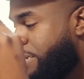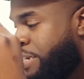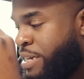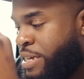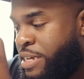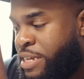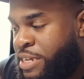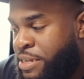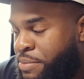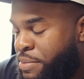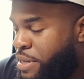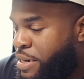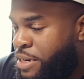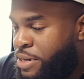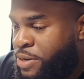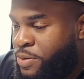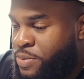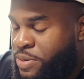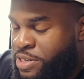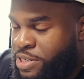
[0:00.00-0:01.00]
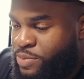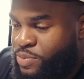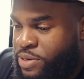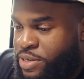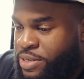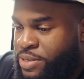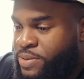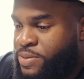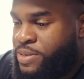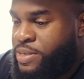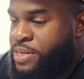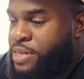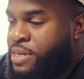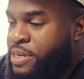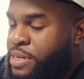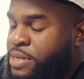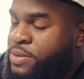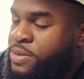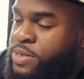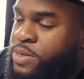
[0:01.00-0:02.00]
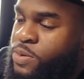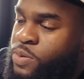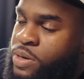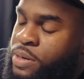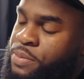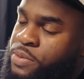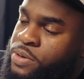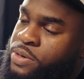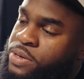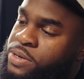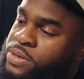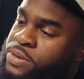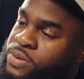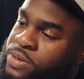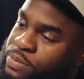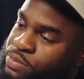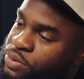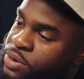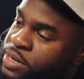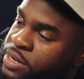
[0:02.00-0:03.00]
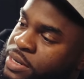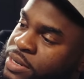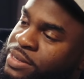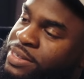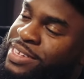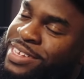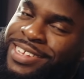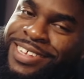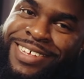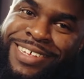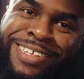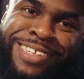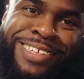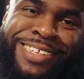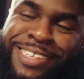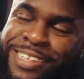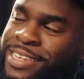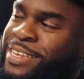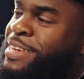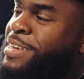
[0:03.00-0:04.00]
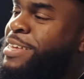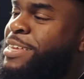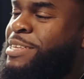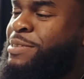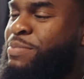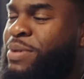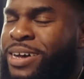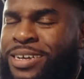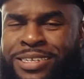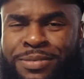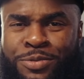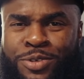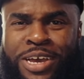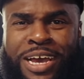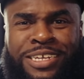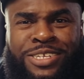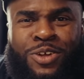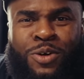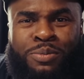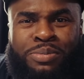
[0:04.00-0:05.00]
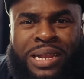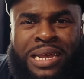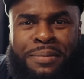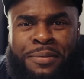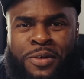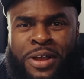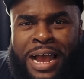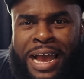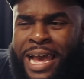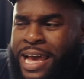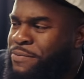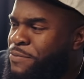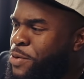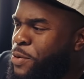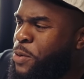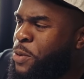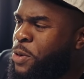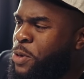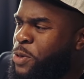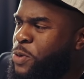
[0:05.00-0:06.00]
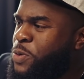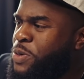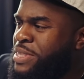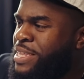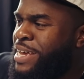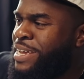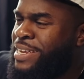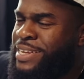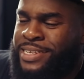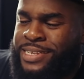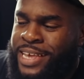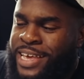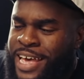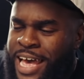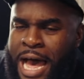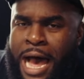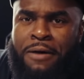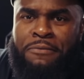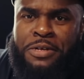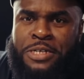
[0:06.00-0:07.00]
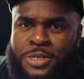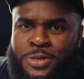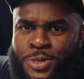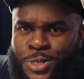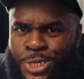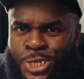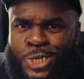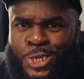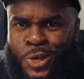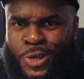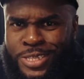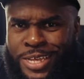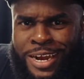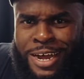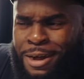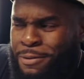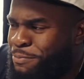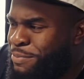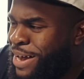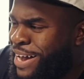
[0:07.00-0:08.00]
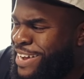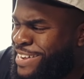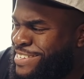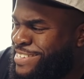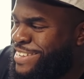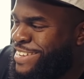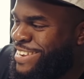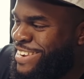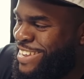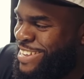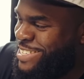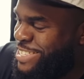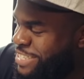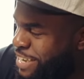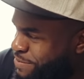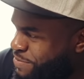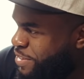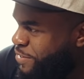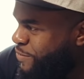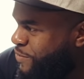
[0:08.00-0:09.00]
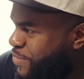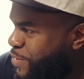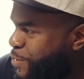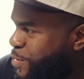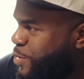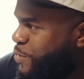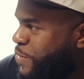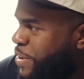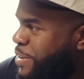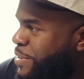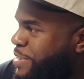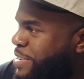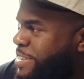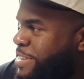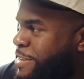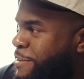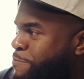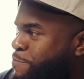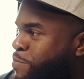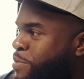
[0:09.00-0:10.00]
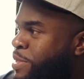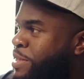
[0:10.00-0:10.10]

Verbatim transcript: Um, and I don't want to spray this on skin now. So what I'm going to do is break this box. you guys don't blame me. I have no clue what that is. Obviously, you just saw that I unboxed it and there's something floating around in here.